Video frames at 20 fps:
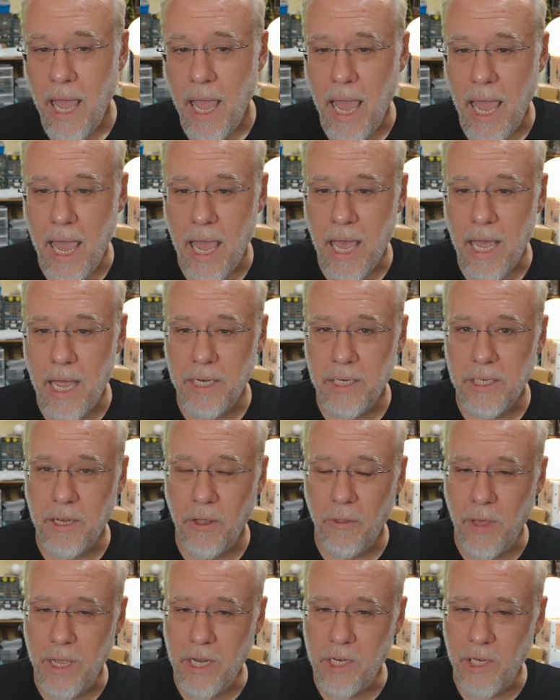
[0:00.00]
And
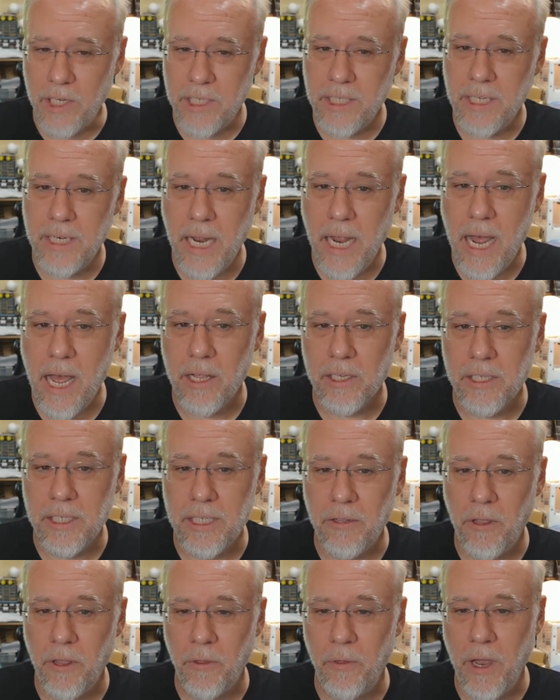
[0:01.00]
they just
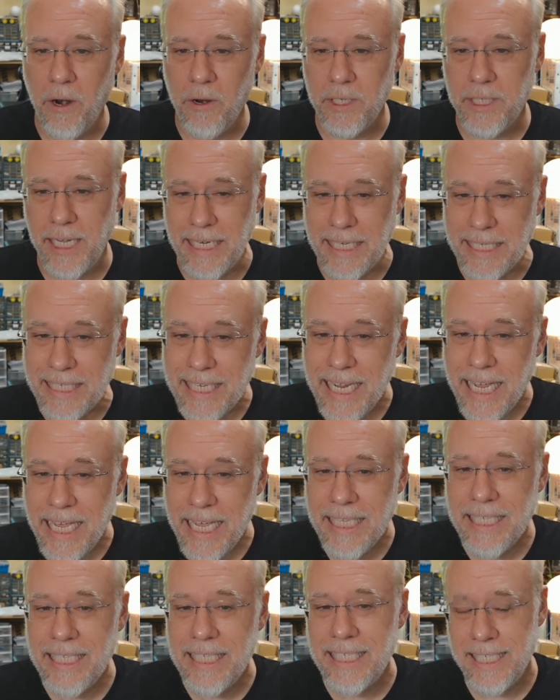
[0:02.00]
announced that there is a
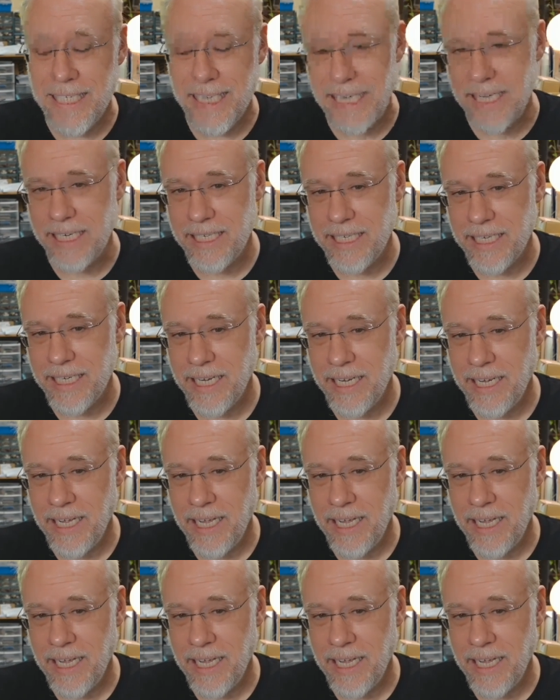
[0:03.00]
10-cent